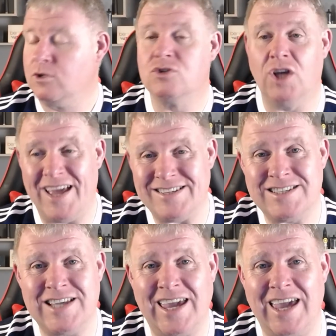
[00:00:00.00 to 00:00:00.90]
So let's
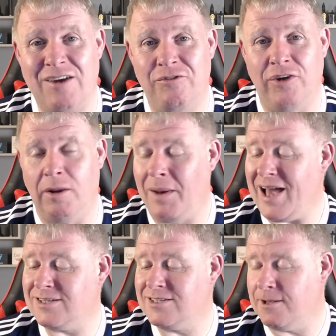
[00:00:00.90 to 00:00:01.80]
take it for a
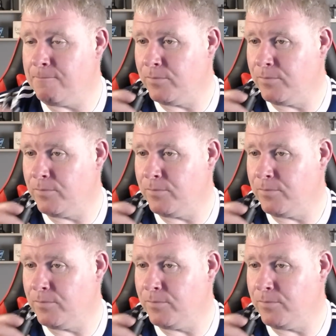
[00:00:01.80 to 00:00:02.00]
blast.